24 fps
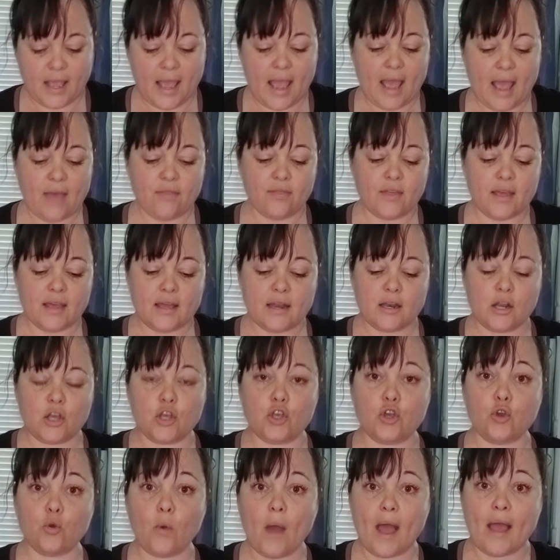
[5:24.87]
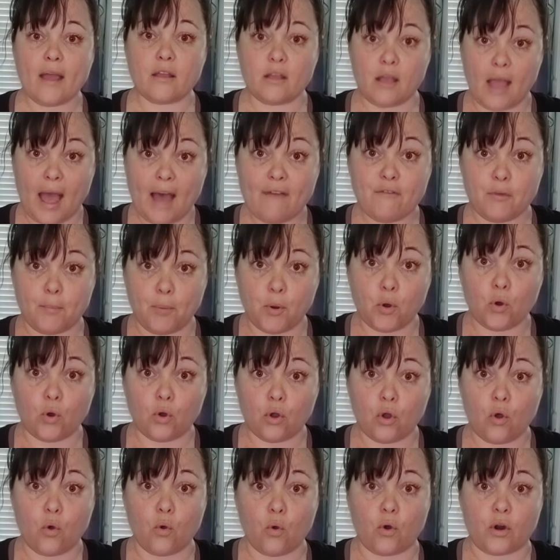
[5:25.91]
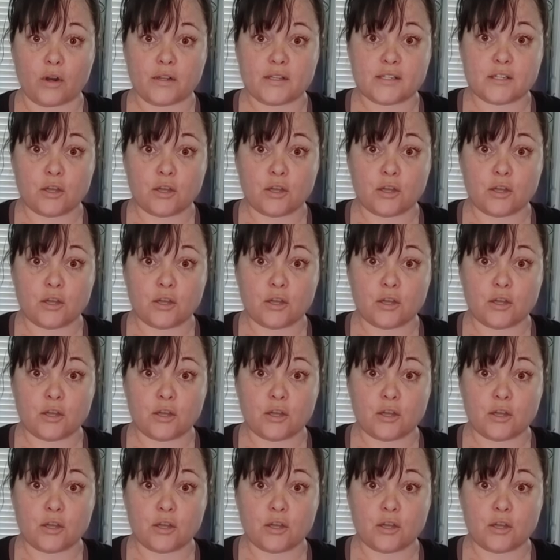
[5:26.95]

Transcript: and then you have a pull cord.